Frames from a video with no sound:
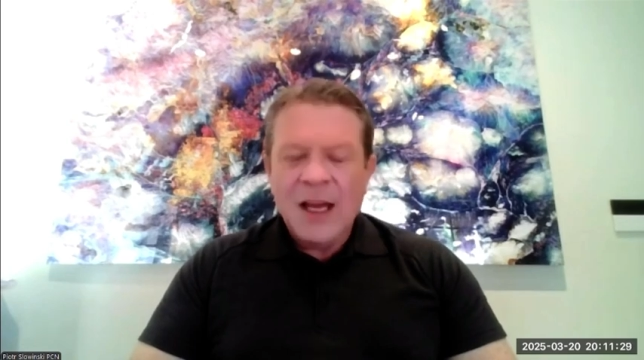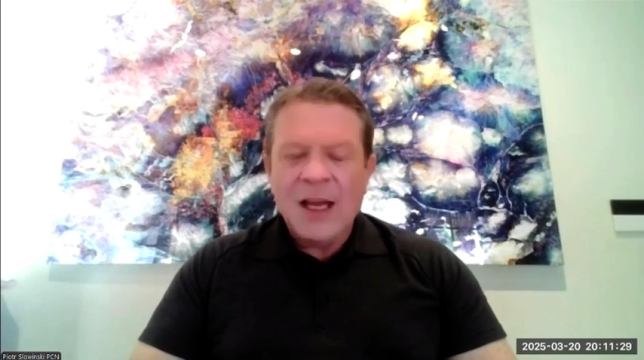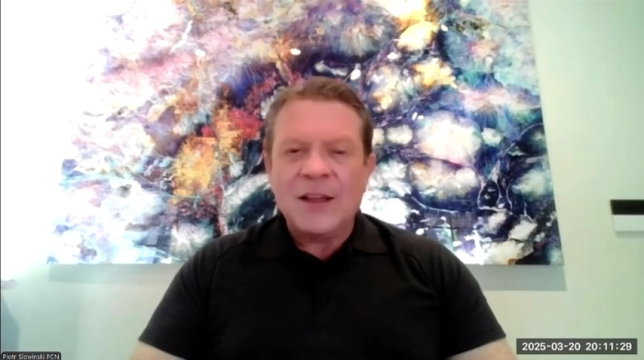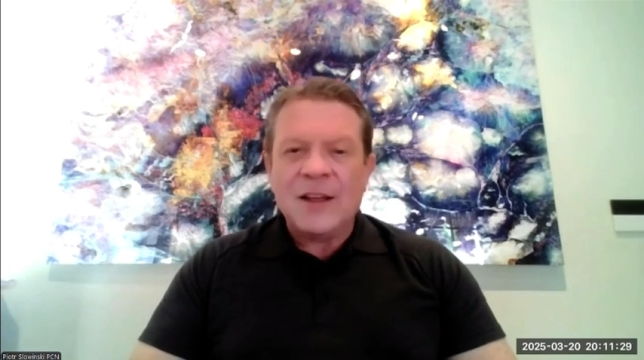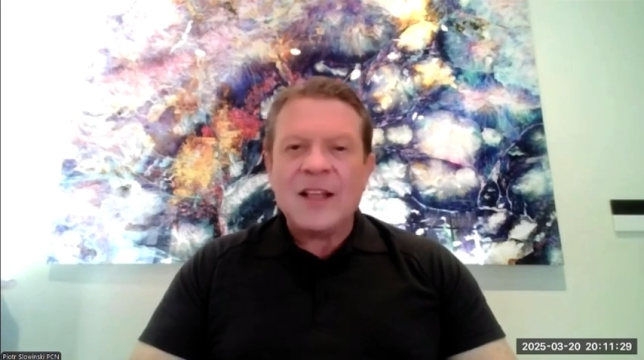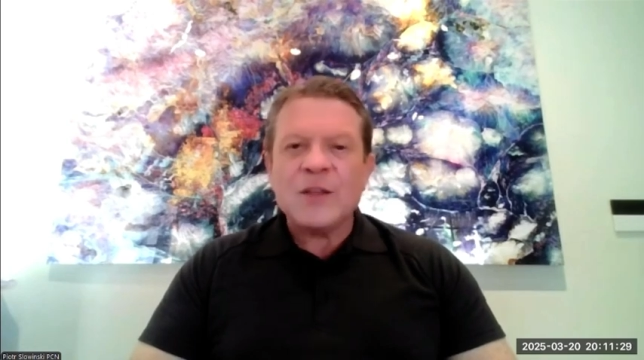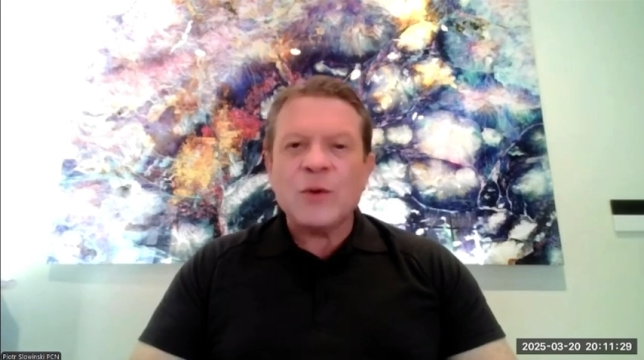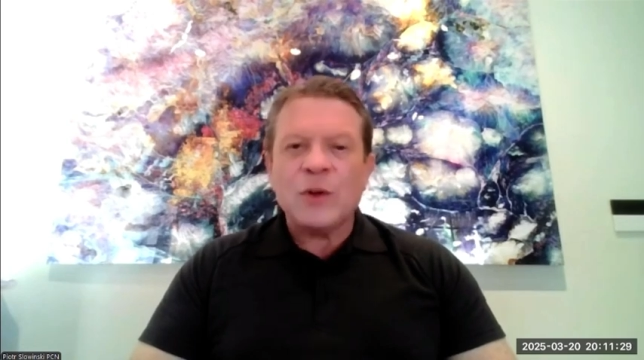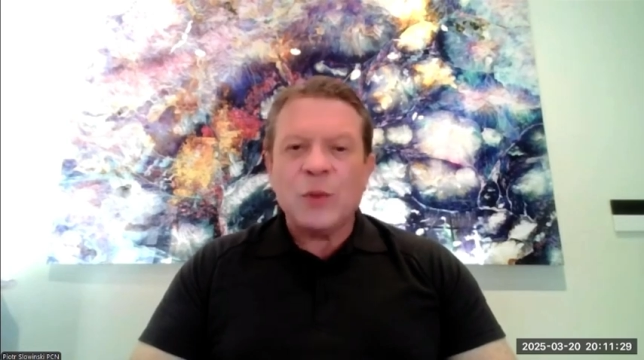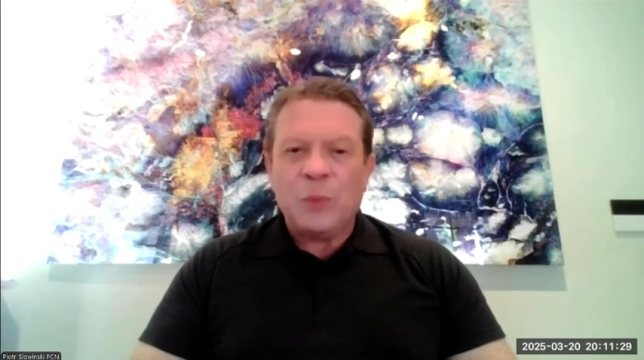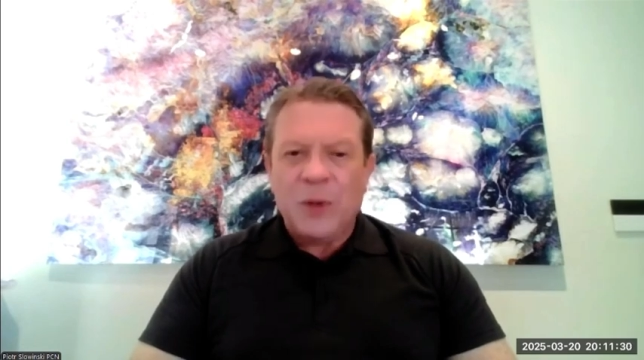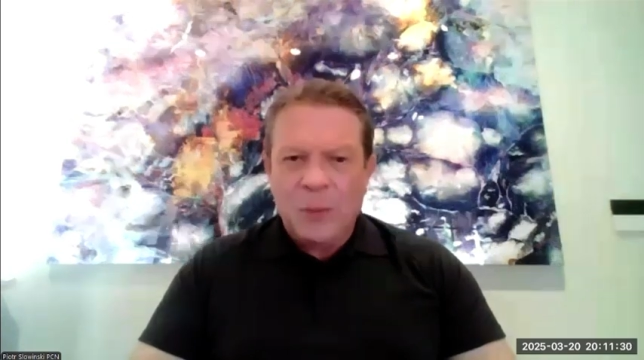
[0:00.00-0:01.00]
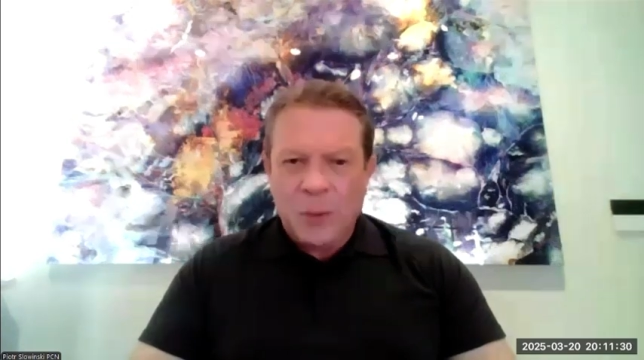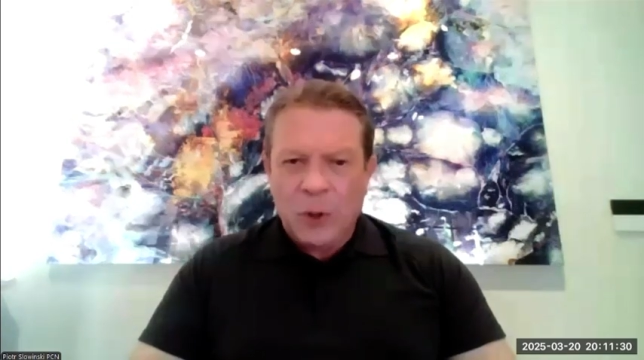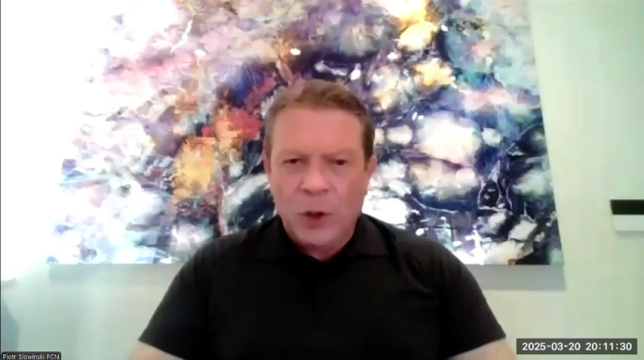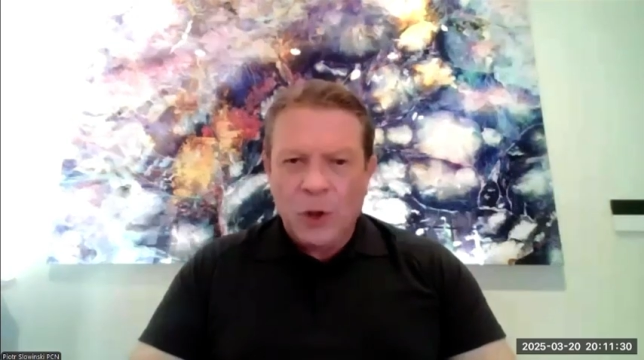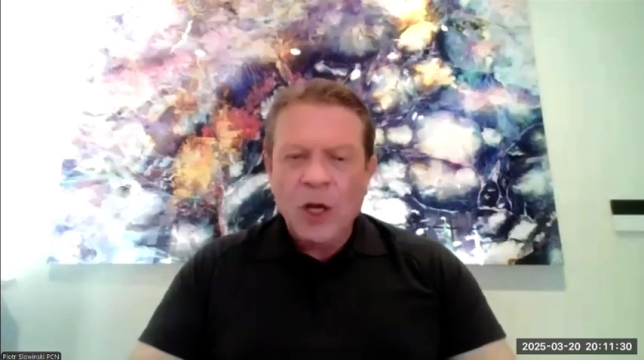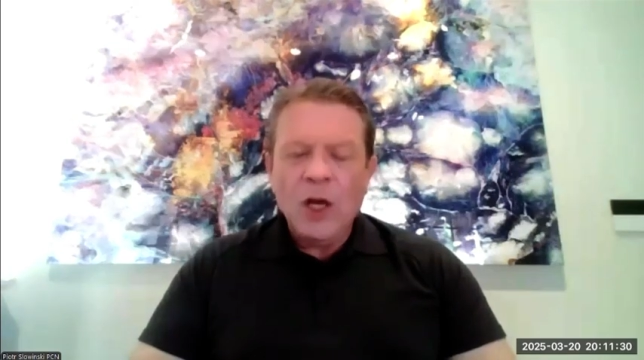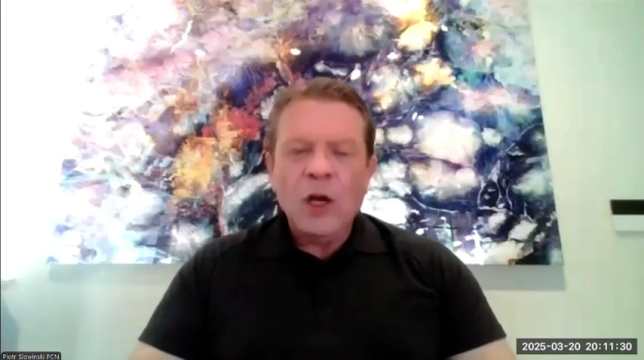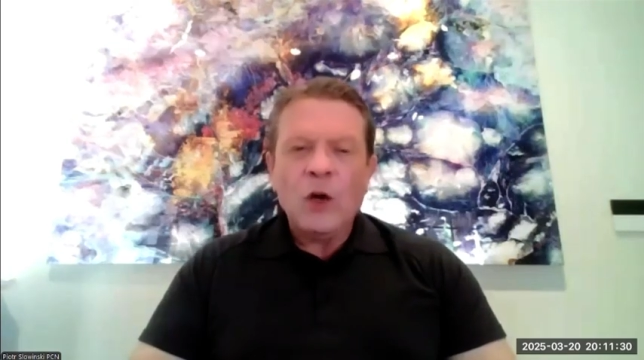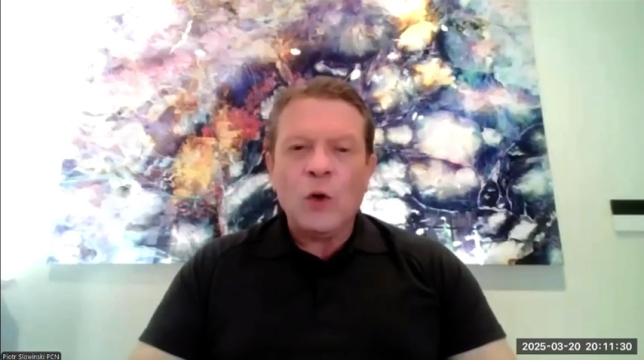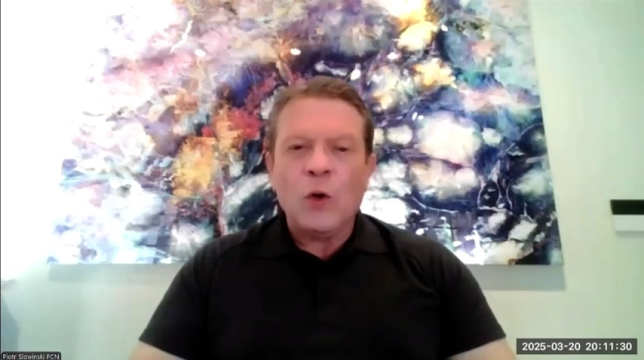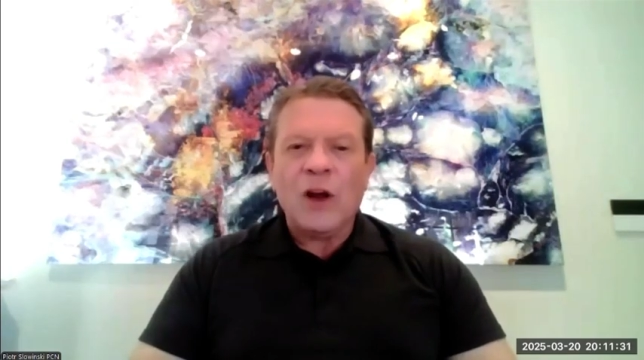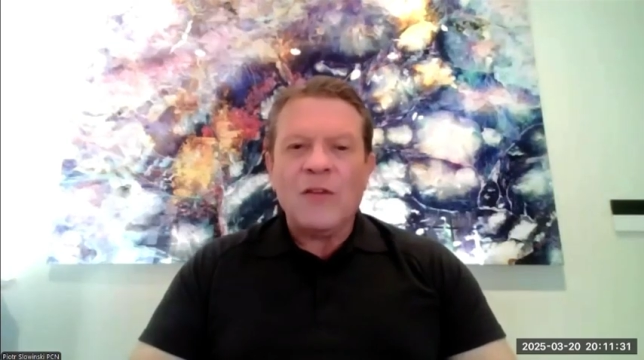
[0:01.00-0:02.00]
And that's what people
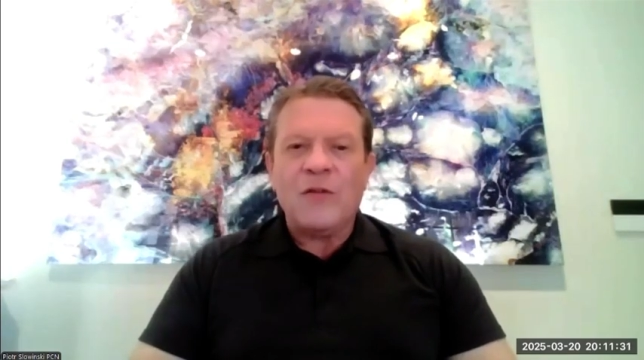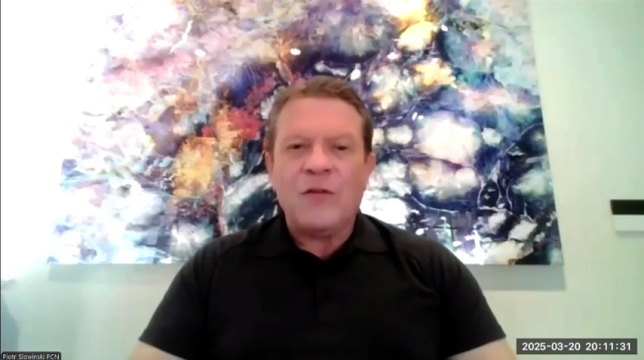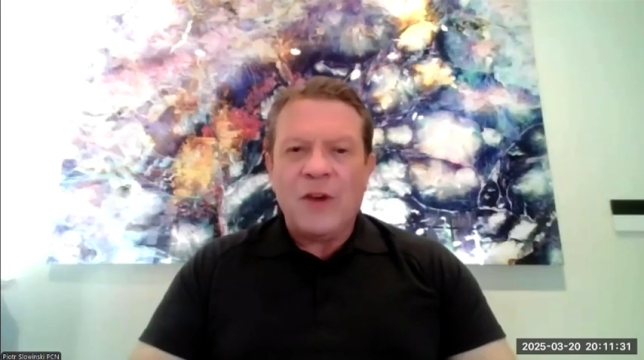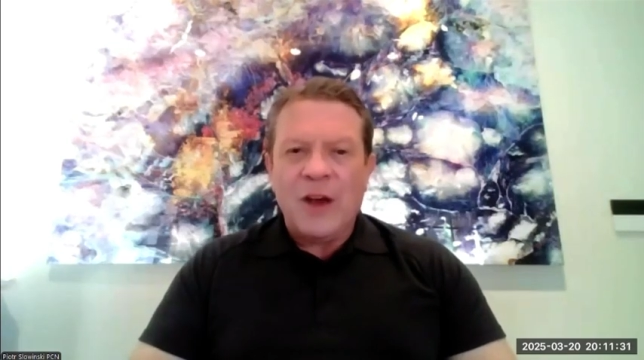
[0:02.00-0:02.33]
who have